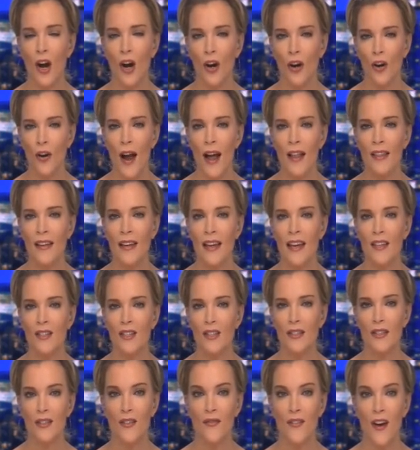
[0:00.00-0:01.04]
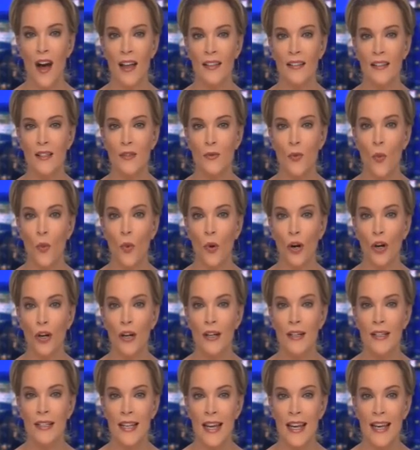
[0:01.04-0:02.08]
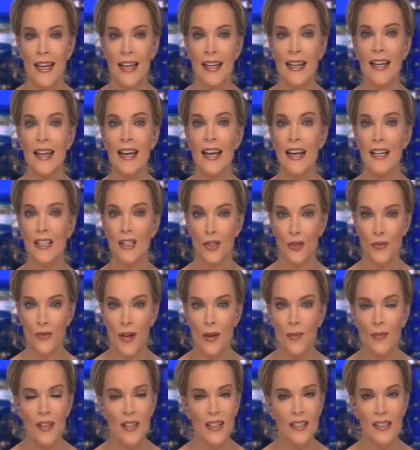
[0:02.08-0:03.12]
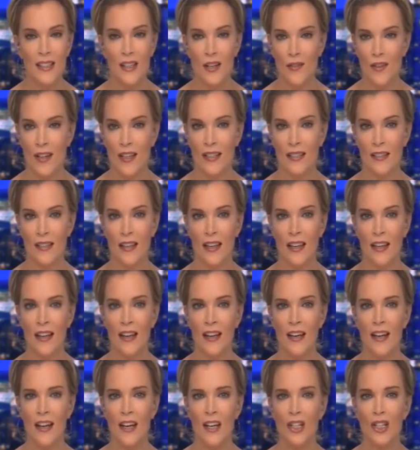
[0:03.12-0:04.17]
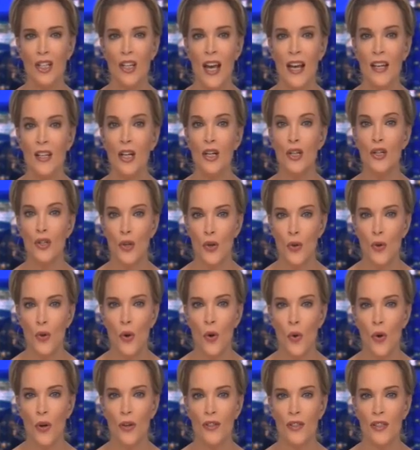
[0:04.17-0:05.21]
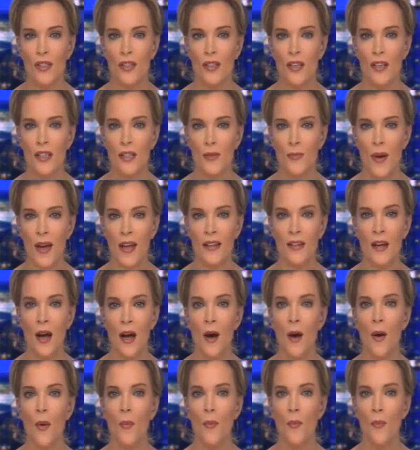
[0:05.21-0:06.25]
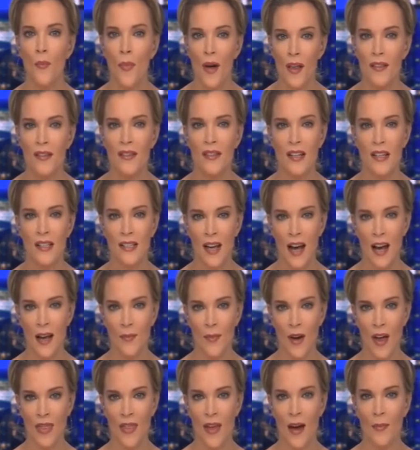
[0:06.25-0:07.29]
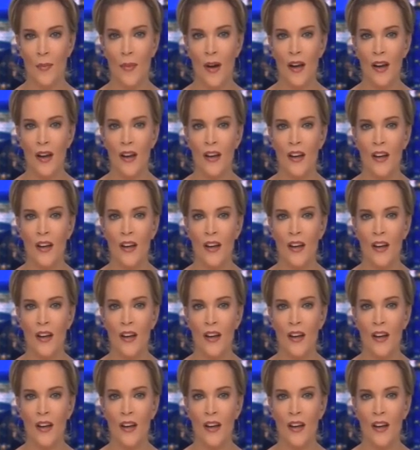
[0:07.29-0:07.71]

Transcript: Her allegations of violence were taken extremely seriously. She had two courts spend months at a time on them.